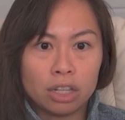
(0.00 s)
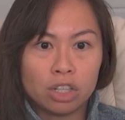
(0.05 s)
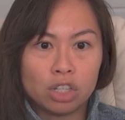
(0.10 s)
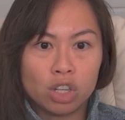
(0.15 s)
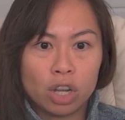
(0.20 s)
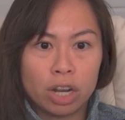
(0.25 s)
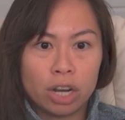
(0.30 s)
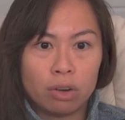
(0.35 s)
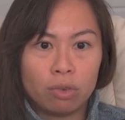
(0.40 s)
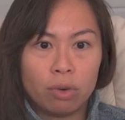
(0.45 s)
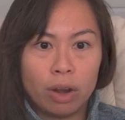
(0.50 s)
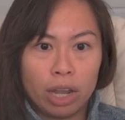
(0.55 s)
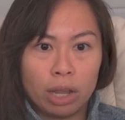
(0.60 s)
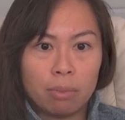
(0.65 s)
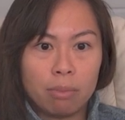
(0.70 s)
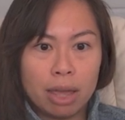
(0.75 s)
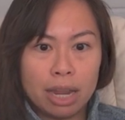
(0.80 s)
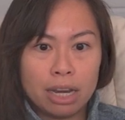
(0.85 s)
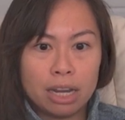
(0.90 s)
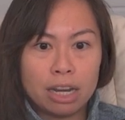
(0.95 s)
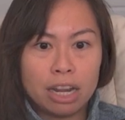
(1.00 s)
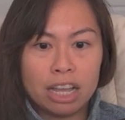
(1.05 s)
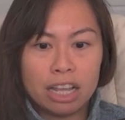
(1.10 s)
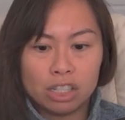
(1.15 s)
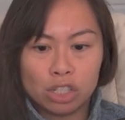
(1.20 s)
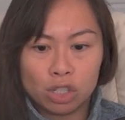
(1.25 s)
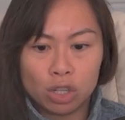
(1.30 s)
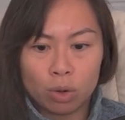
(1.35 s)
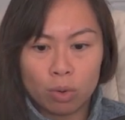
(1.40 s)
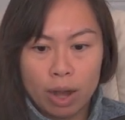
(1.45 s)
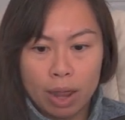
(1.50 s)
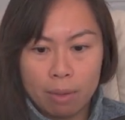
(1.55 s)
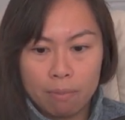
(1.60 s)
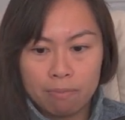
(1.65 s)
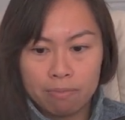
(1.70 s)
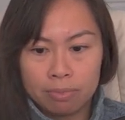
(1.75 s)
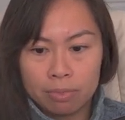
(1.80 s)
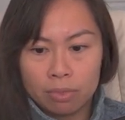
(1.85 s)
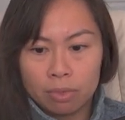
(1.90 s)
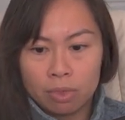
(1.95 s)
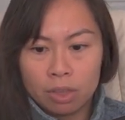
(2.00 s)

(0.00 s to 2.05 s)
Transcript: knowledge and it recommended Instagram.